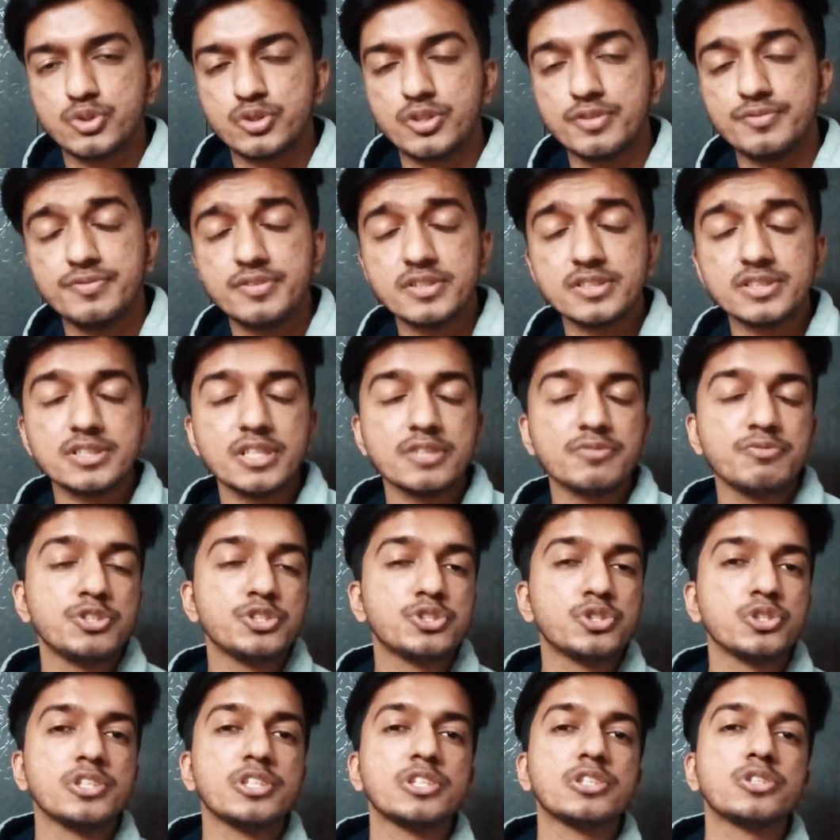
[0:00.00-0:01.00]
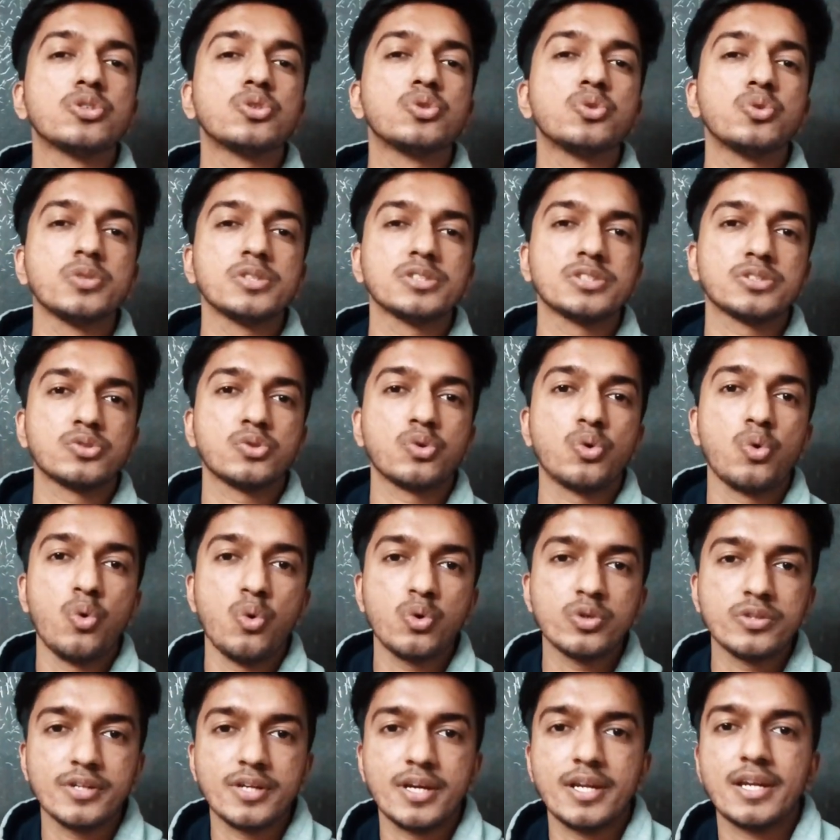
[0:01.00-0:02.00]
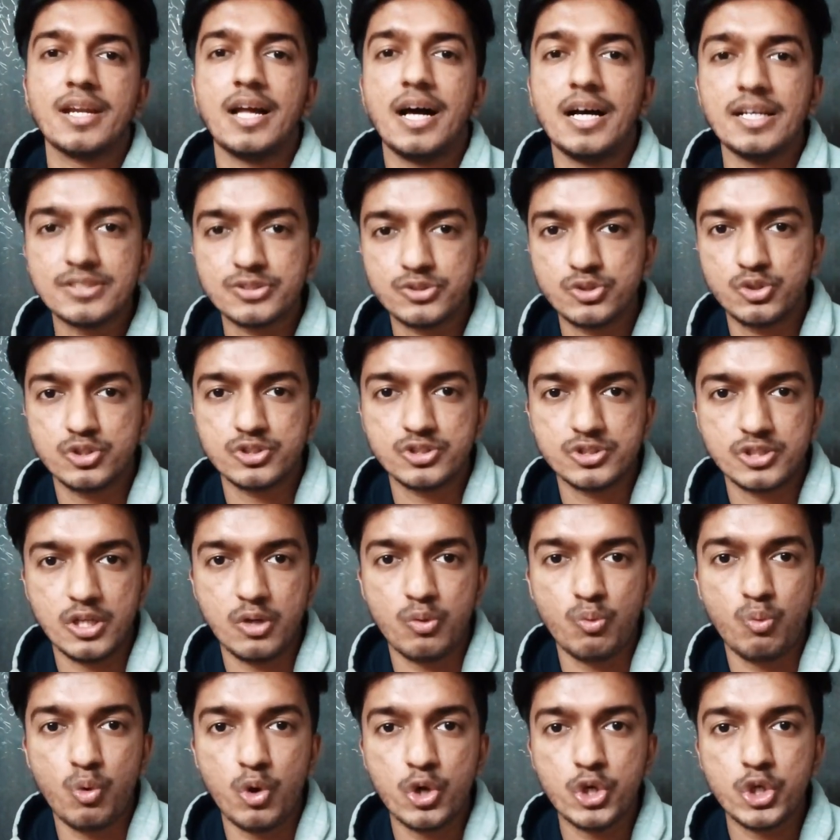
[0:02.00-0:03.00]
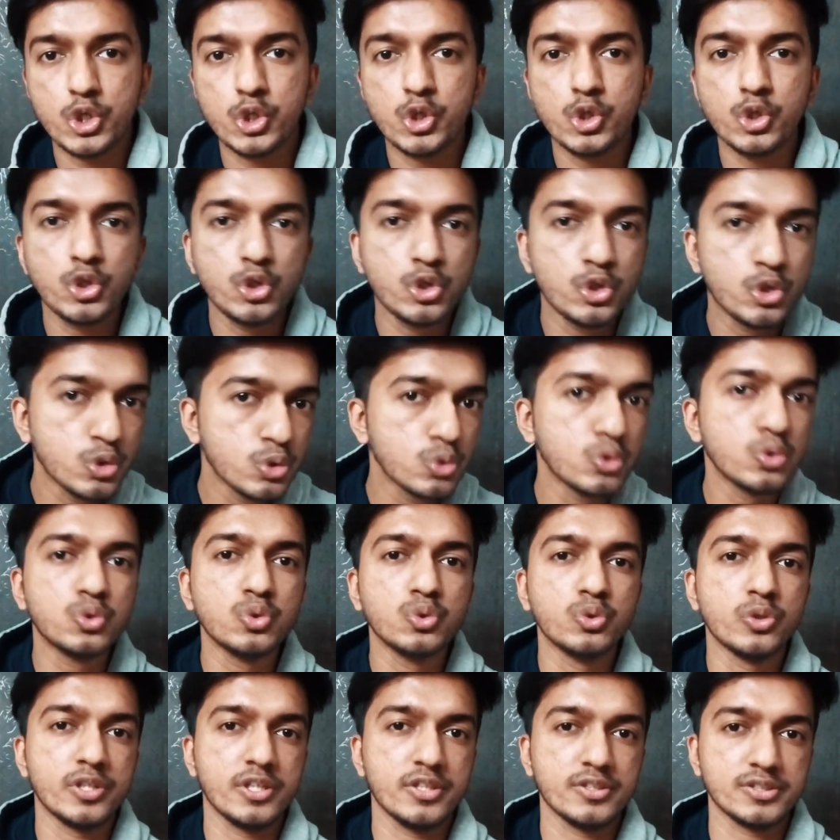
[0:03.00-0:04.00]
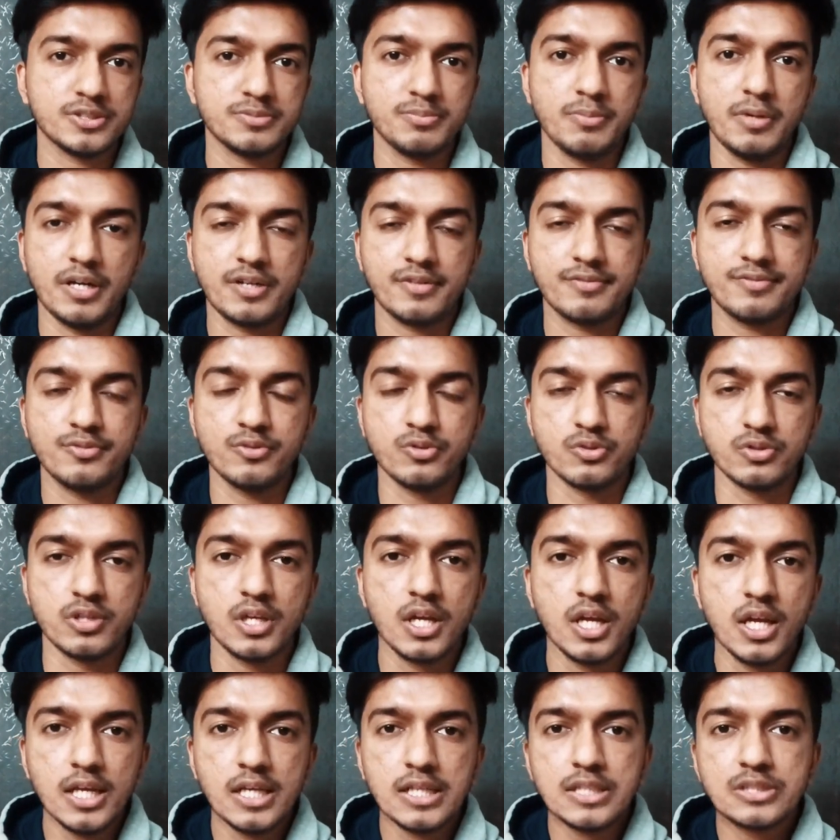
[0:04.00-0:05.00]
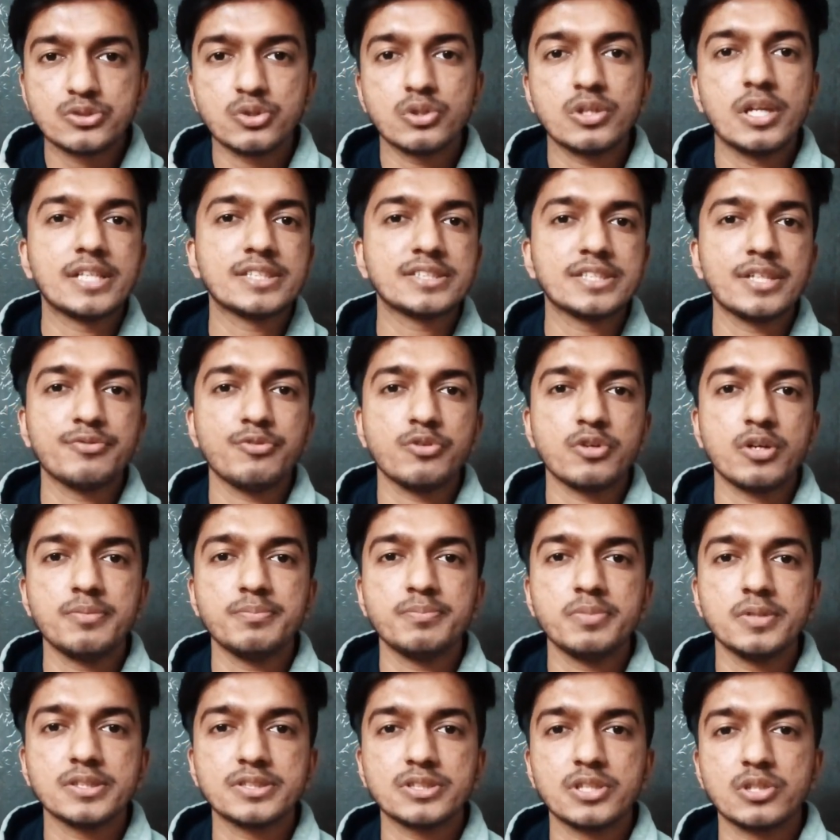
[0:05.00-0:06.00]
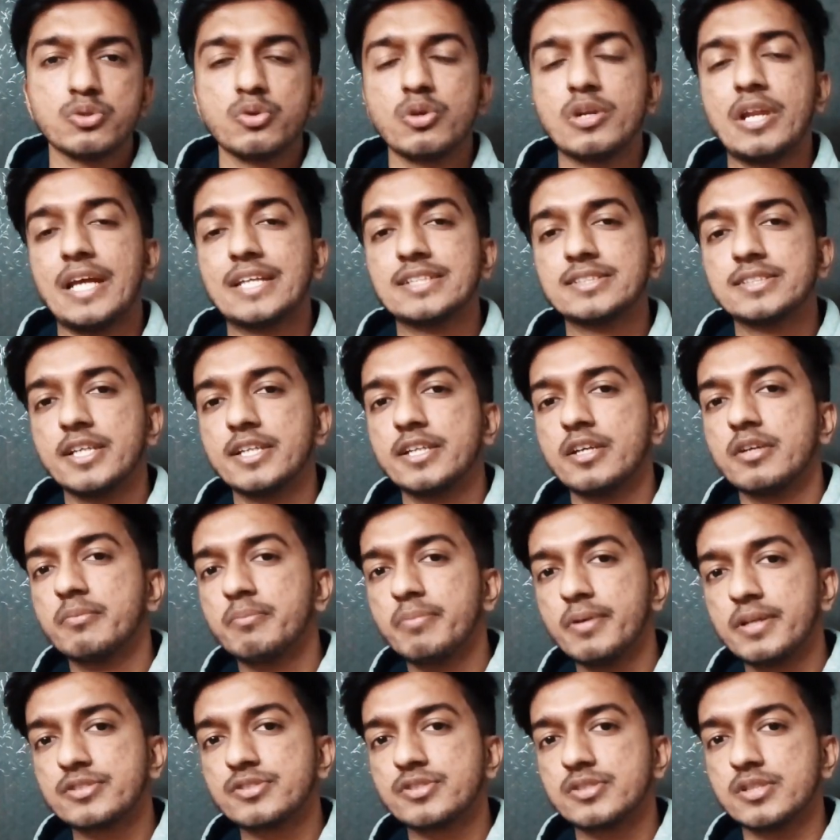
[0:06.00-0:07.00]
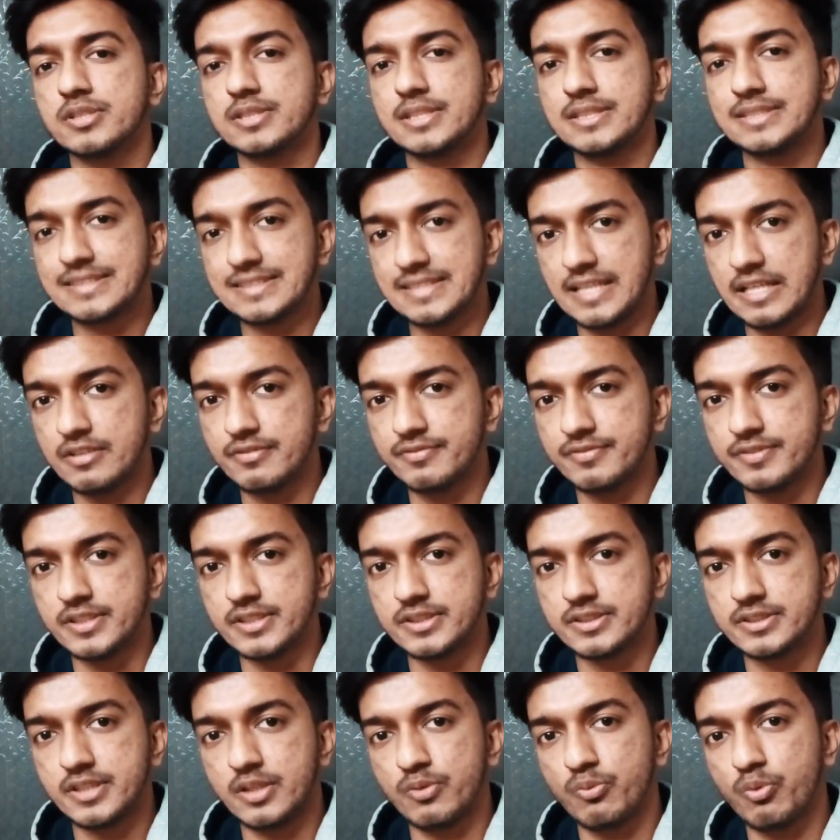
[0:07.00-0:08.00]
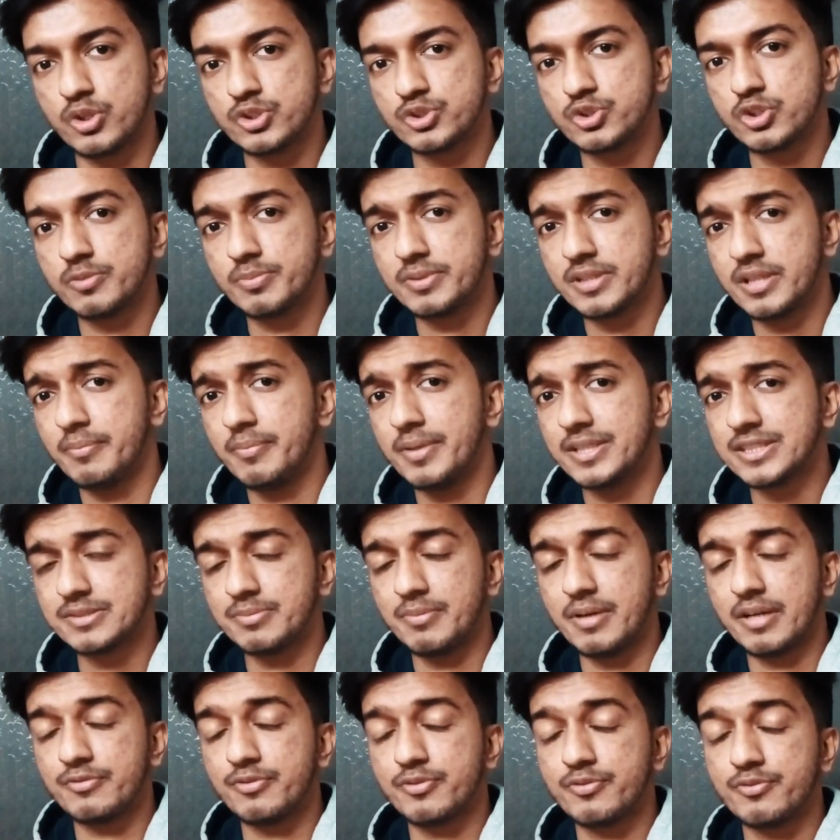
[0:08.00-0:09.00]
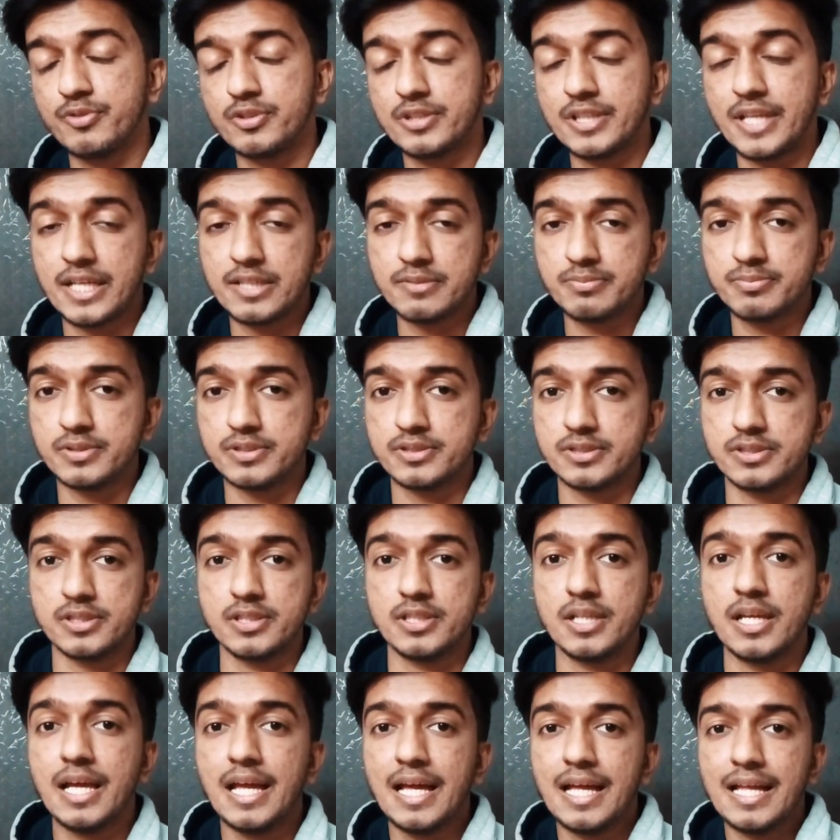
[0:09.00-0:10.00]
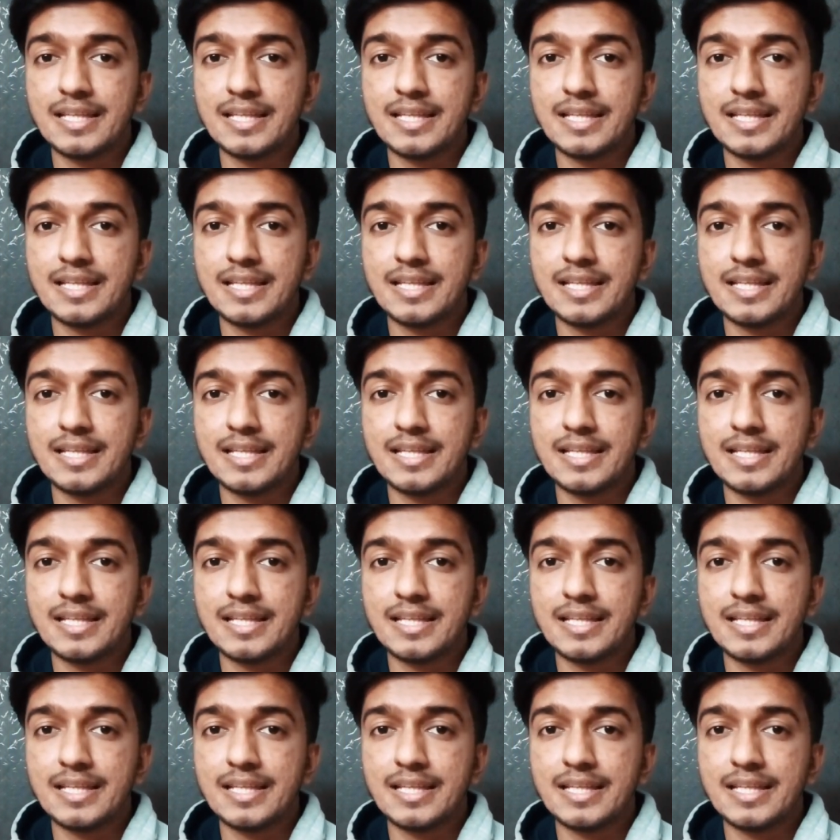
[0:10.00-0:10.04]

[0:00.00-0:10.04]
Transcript: the first thing which you need to do is to go there and ask yourself, what do you do in a smartphone? So let's say for a person who likes taking pictures and selfies, then what should be the best smartphone for that person?